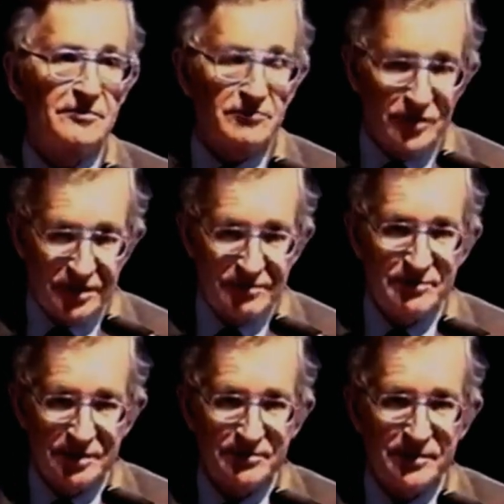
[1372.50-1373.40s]
with
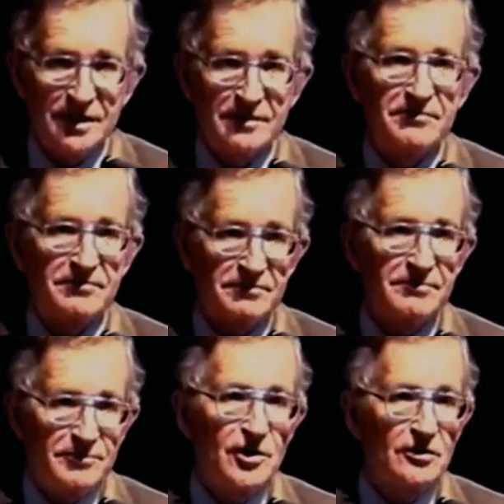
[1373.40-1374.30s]
people.
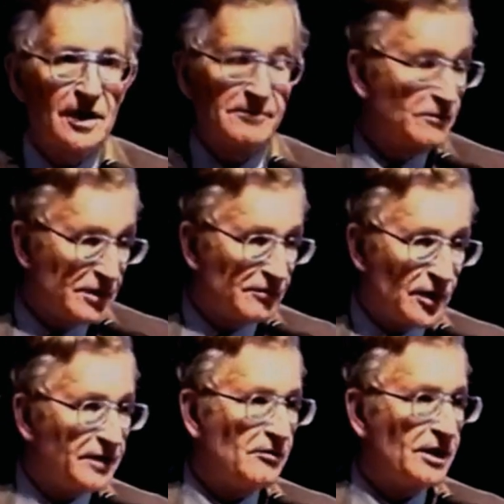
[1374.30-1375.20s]
Program with
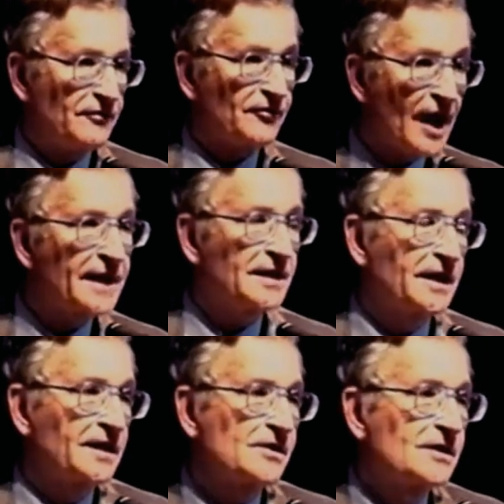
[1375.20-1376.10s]
quite
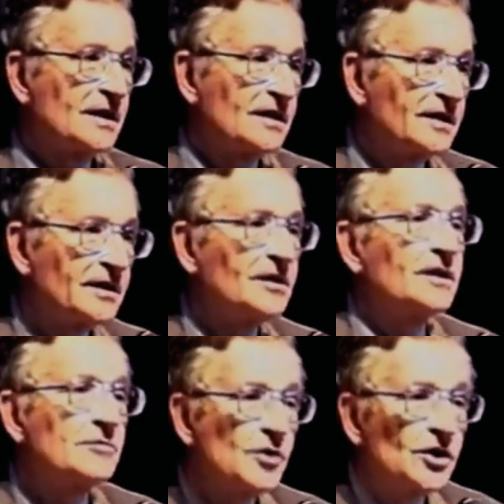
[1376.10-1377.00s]
frankly, incidentally, you look
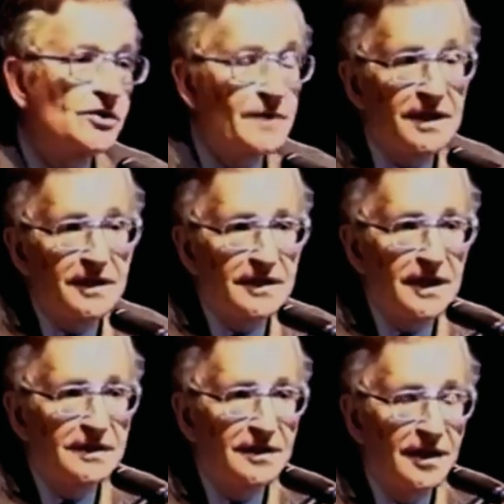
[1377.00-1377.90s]
at the books written at
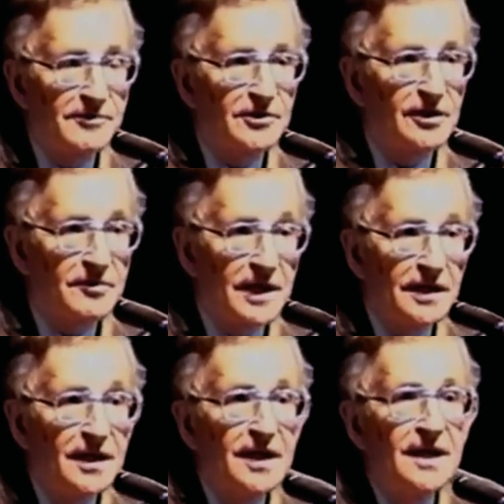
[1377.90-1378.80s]
that time, they're all
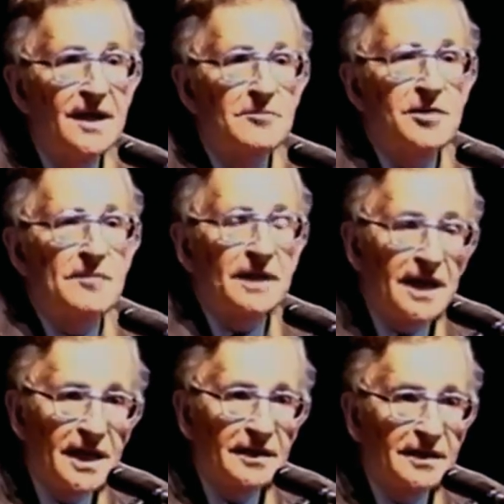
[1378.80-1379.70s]
about
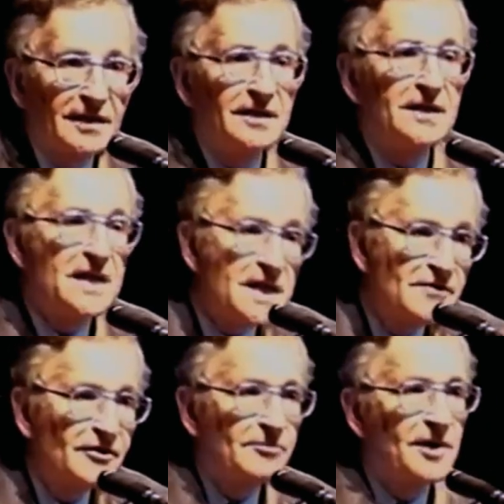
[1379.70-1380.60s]
propaganda and the
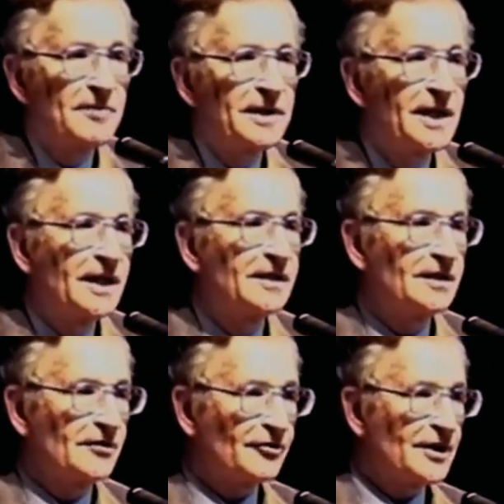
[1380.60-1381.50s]
need for propaganda
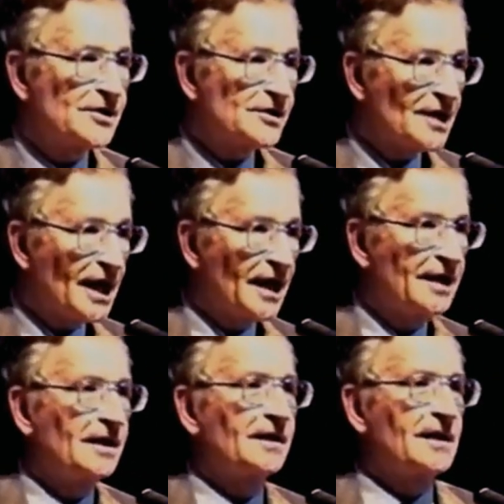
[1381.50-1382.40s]
in a free
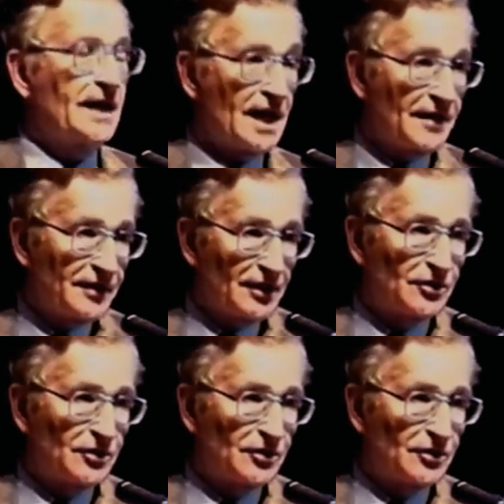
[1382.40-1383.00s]
society and how you have to